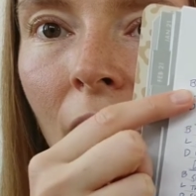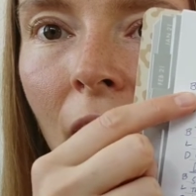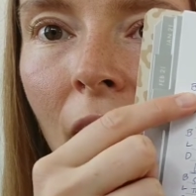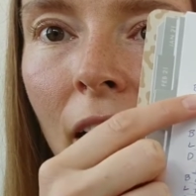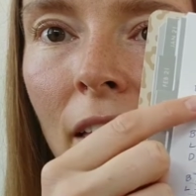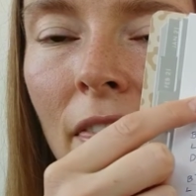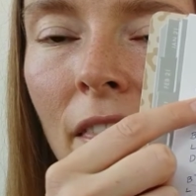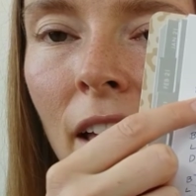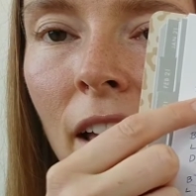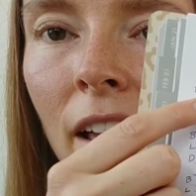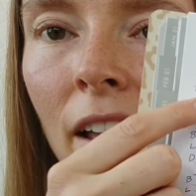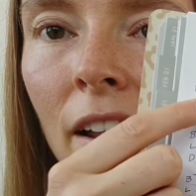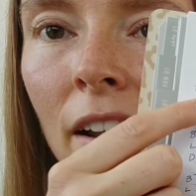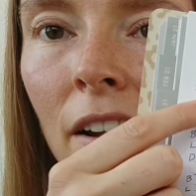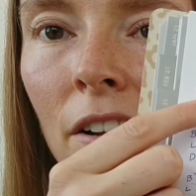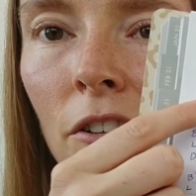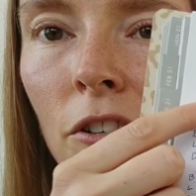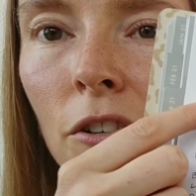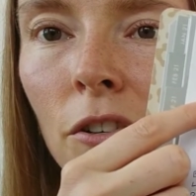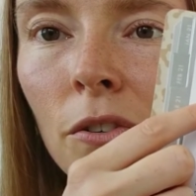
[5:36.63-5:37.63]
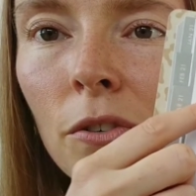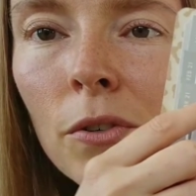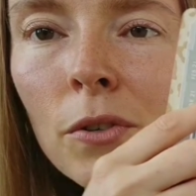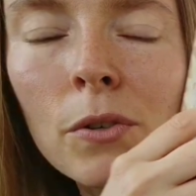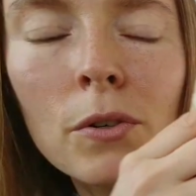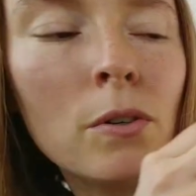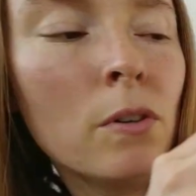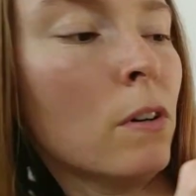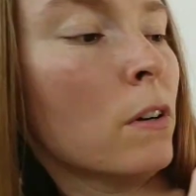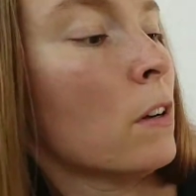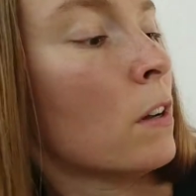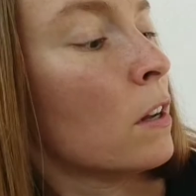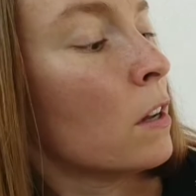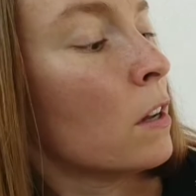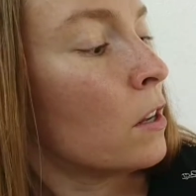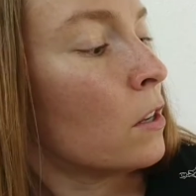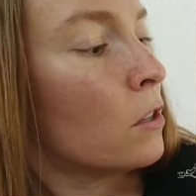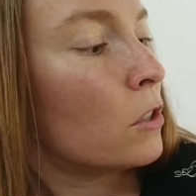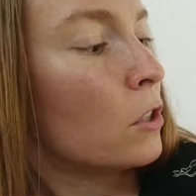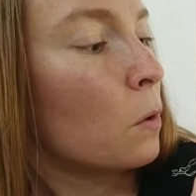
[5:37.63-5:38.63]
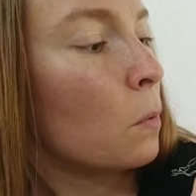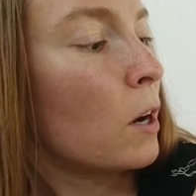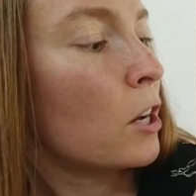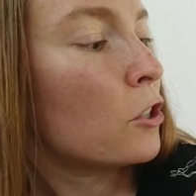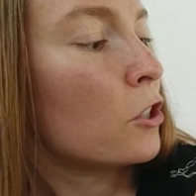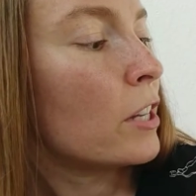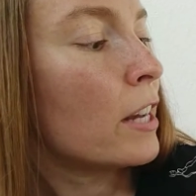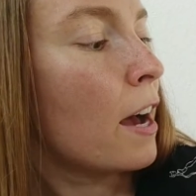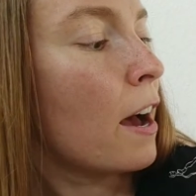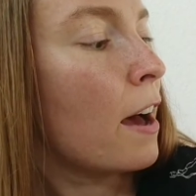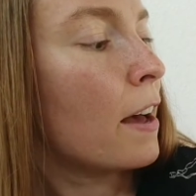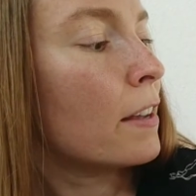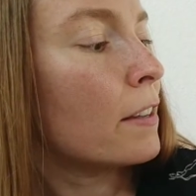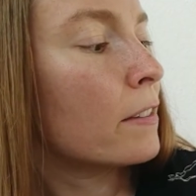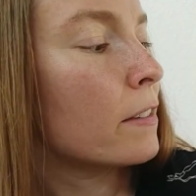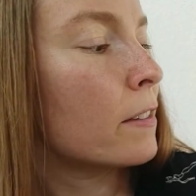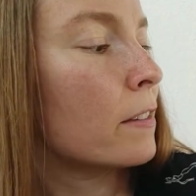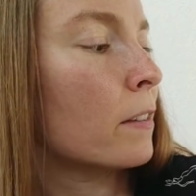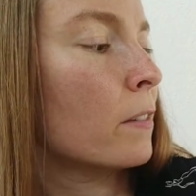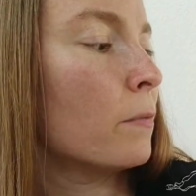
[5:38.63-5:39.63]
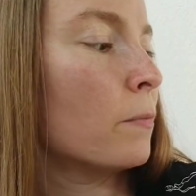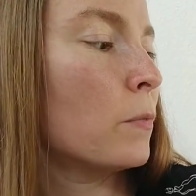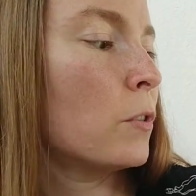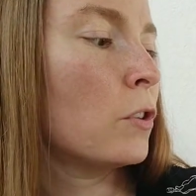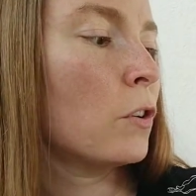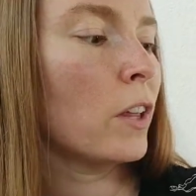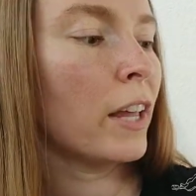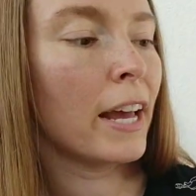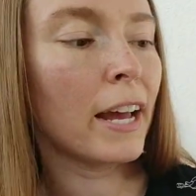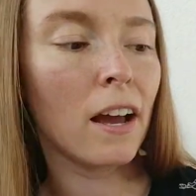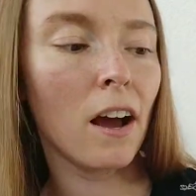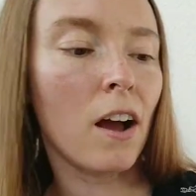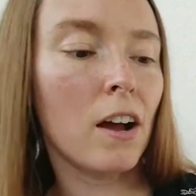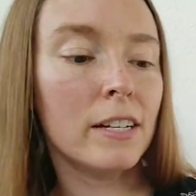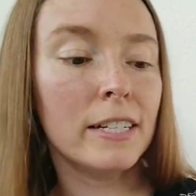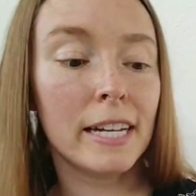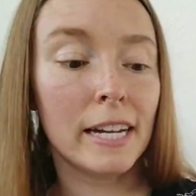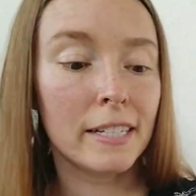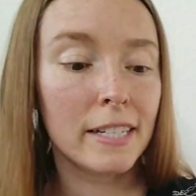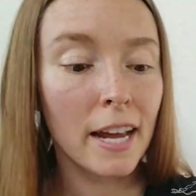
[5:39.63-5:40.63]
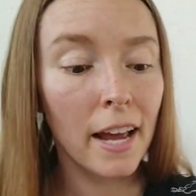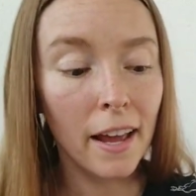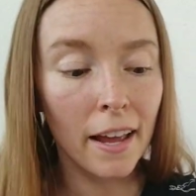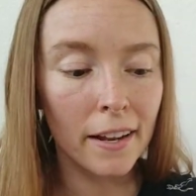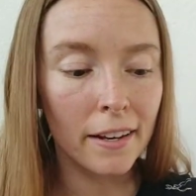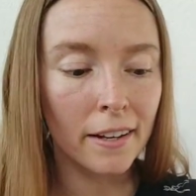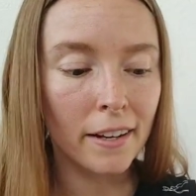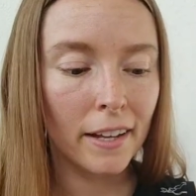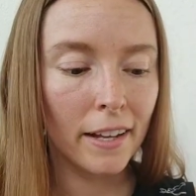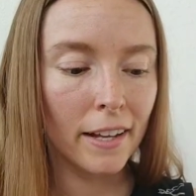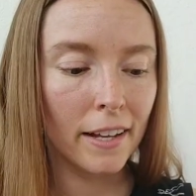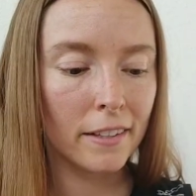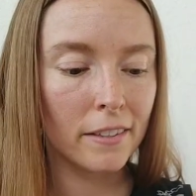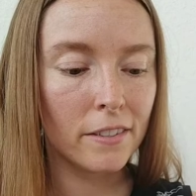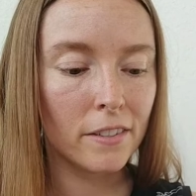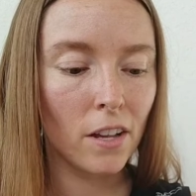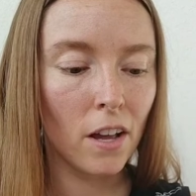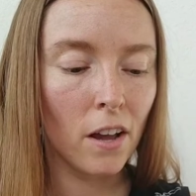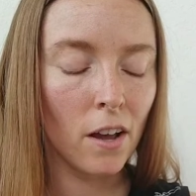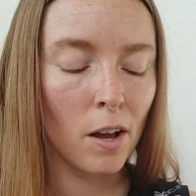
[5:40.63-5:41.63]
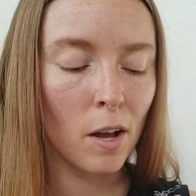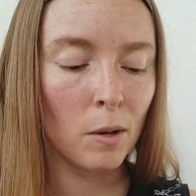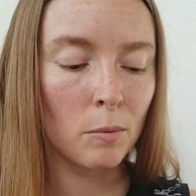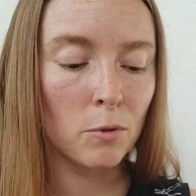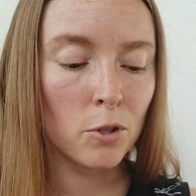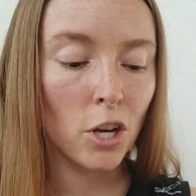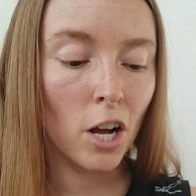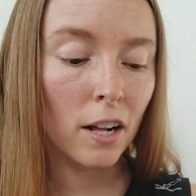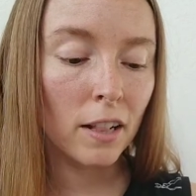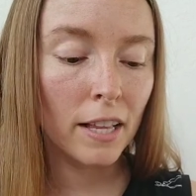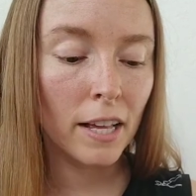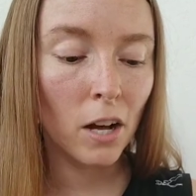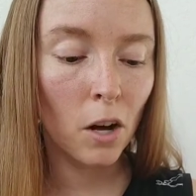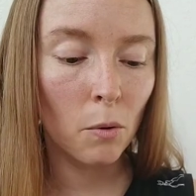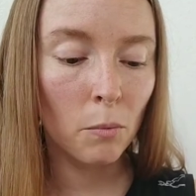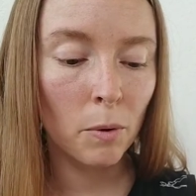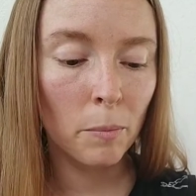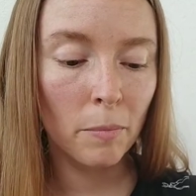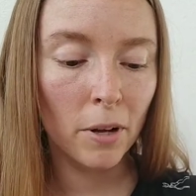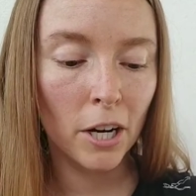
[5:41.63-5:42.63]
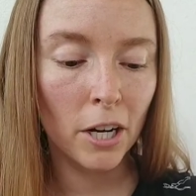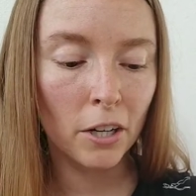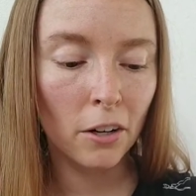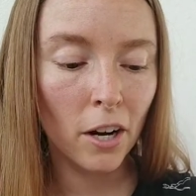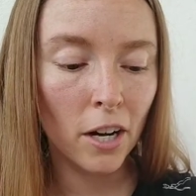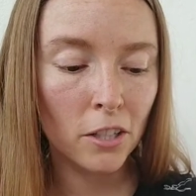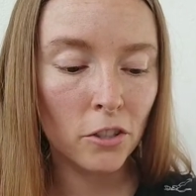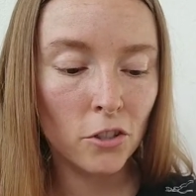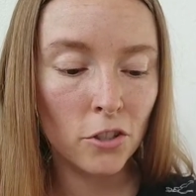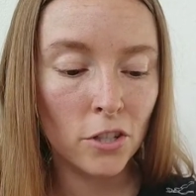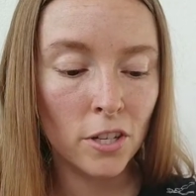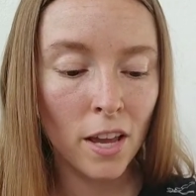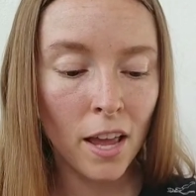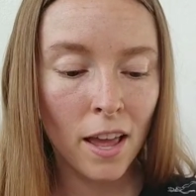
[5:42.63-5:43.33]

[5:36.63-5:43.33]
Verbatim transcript: And then to, so what she has, so like on day 10, it's um, chocolate almond butter crunch.